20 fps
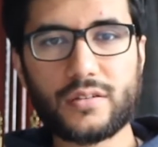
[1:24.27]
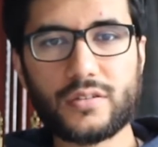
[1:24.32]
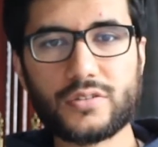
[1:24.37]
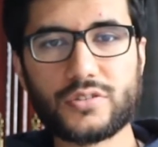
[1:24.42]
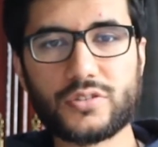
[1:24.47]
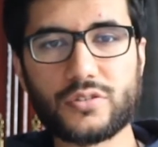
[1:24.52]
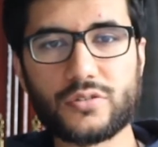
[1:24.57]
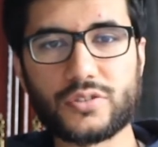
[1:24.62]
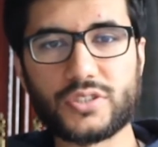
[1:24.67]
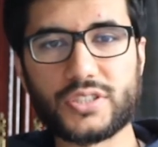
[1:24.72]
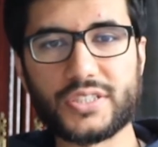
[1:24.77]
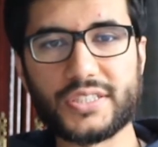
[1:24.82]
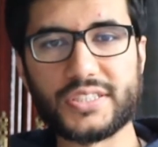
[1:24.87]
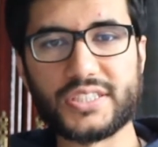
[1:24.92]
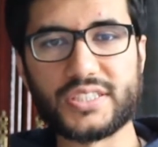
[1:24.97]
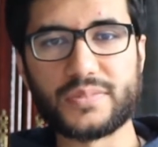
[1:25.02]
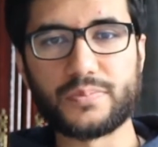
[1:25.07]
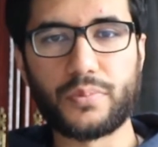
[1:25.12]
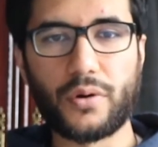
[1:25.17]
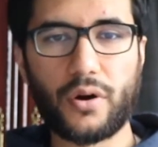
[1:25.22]
such
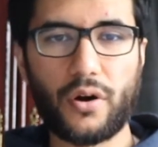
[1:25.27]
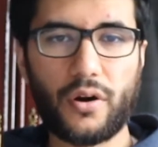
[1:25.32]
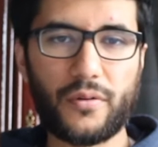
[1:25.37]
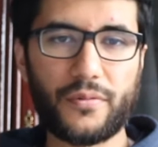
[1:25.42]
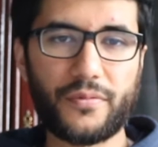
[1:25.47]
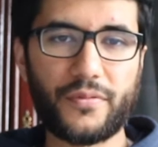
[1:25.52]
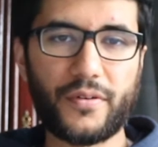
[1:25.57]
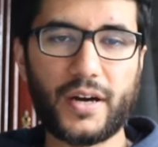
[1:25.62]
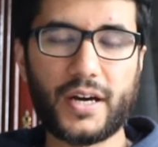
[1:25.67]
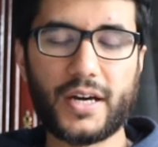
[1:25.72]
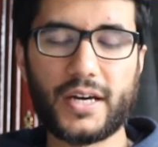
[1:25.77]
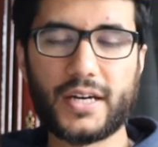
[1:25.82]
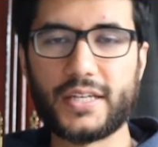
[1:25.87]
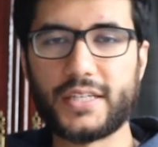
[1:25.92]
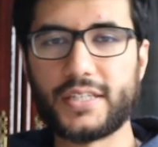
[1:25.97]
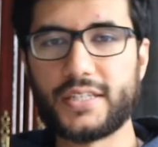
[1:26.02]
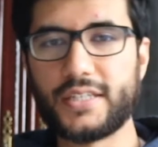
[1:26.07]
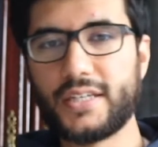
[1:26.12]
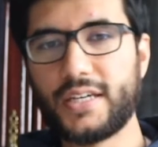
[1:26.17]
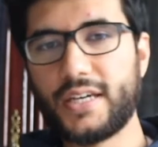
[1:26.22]
as
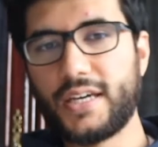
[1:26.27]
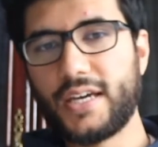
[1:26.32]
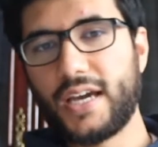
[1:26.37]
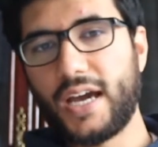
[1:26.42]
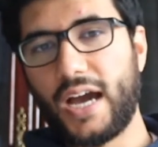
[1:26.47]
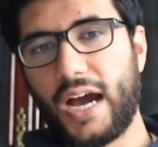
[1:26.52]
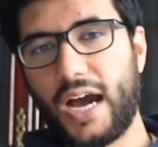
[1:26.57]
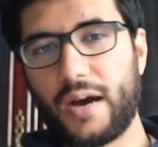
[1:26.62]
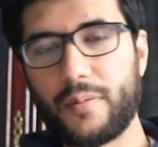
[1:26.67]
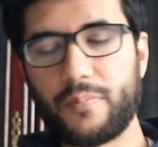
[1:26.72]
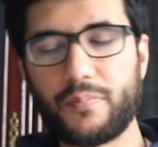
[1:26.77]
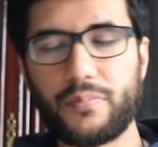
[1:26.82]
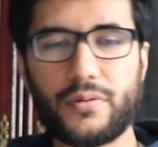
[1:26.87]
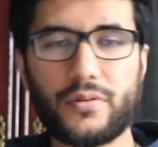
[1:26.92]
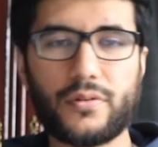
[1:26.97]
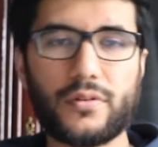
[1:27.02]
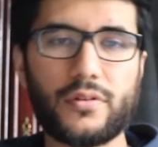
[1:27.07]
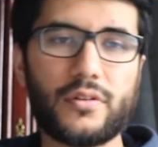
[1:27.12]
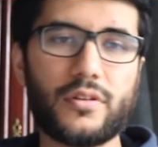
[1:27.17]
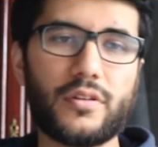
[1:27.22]
Spotify,
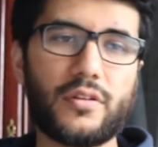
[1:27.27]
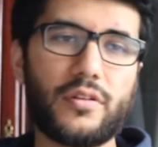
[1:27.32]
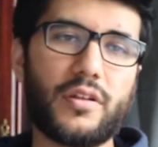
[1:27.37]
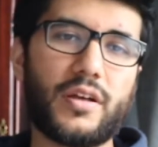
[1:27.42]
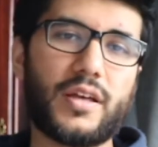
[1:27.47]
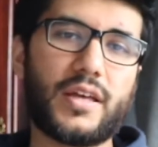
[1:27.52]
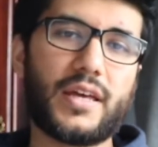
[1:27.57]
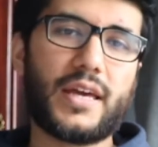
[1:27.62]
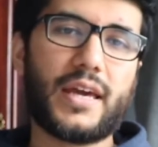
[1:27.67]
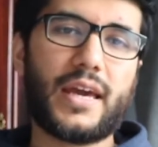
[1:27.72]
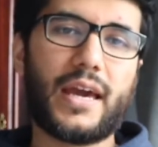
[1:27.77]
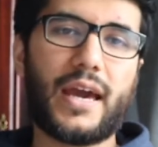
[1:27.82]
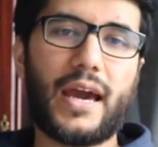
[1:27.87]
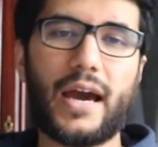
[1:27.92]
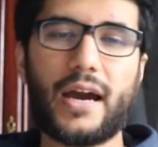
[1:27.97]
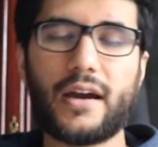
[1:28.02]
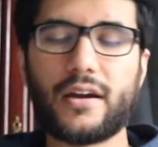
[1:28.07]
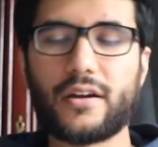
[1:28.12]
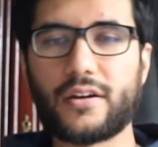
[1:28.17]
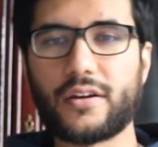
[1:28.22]
Apple,
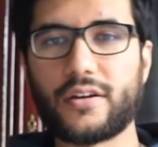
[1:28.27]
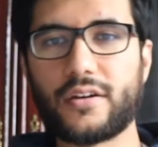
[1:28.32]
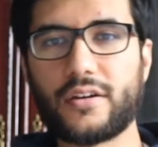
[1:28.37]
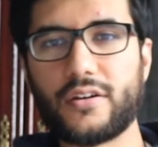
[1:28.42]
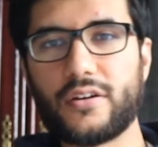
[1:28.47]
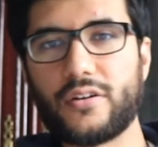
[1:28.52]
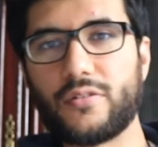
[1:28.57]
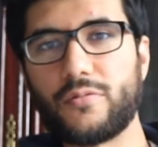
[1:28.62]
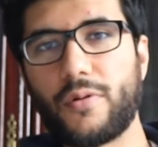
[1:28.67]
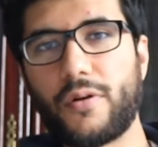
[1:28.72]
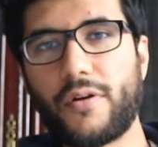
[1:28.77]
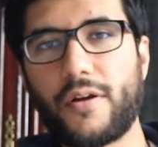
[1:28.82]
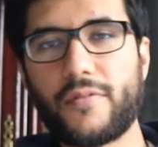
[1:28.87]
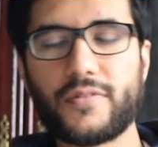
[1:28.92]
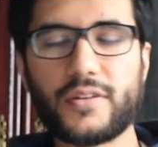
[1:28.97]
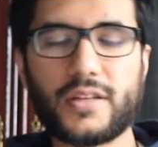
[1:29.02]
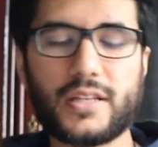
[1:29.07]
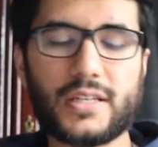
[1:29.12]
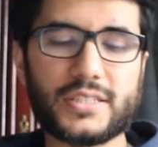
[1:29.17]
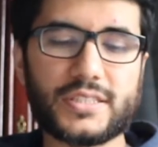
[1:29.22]
Anchor, wherever
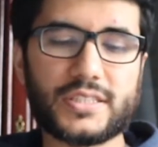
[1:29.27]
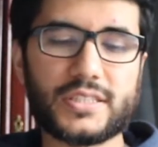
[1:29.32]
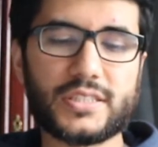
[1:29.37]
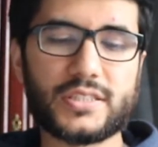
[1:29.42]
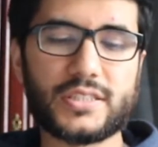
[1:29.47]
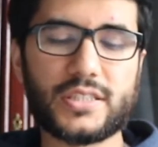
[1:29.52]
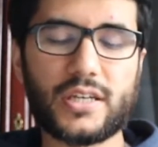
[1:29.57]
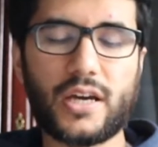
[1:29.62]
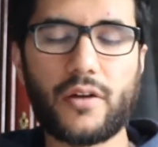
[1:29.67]
you're listening to.